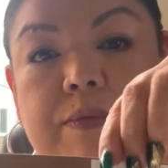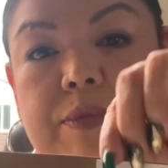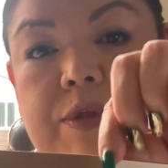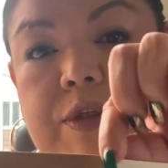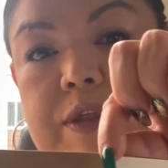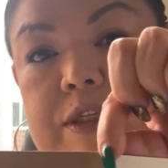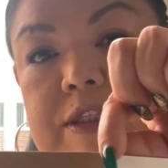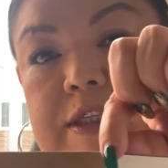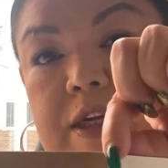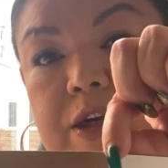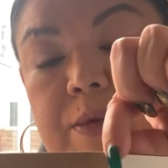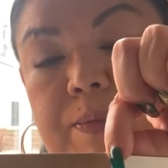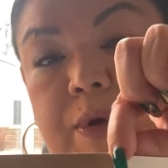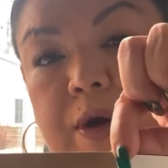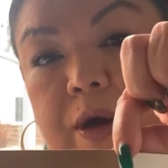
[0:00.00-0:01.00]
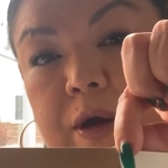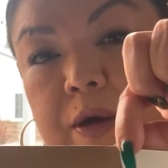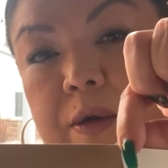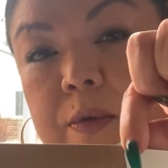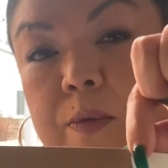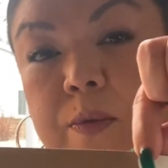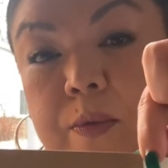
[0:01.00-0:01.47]
to the center part,
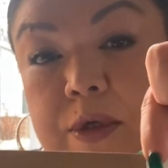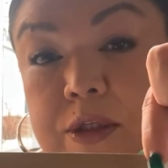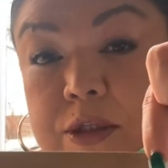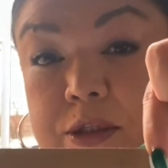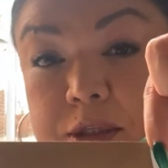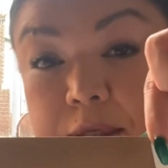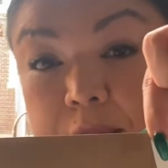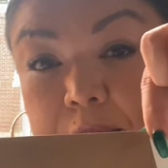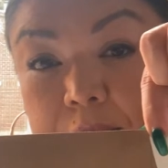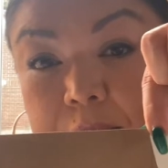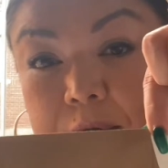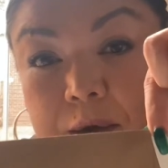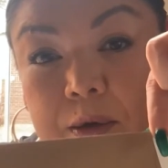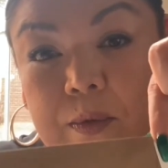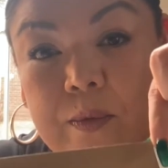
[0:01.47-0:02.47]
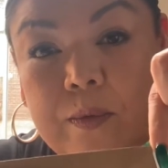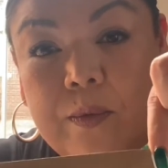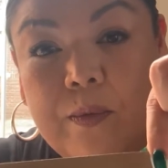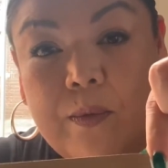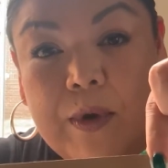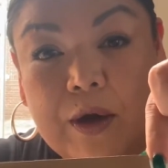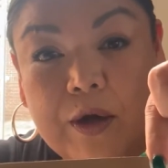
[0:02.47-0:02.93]
which is again
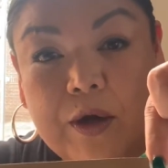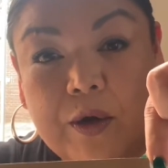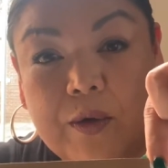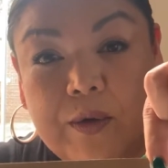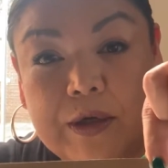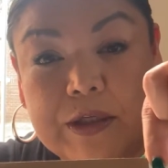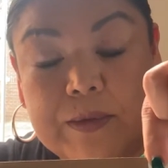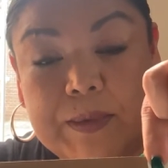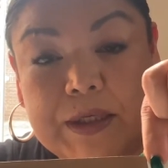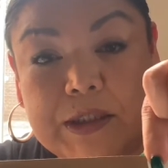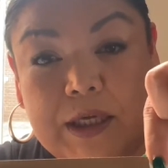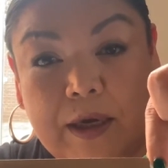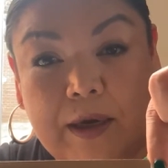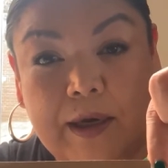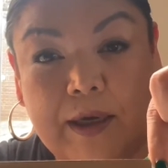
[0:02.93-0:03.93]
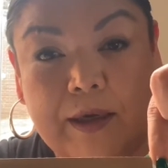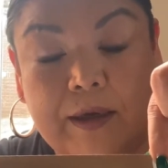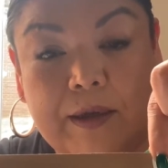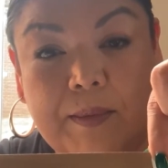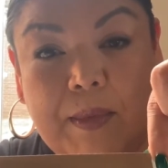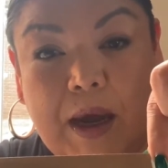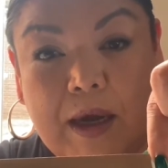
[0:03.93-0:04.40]
where you're going to be tying
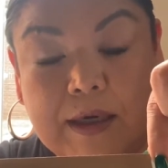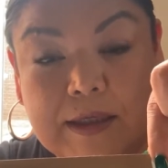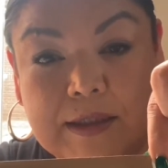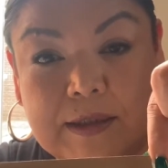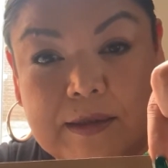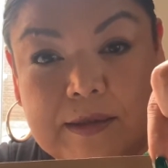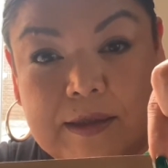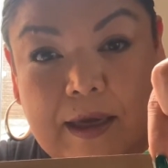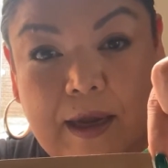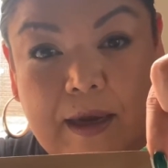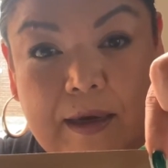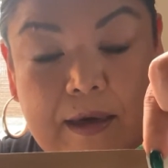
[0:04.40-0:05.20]
the moccasins at.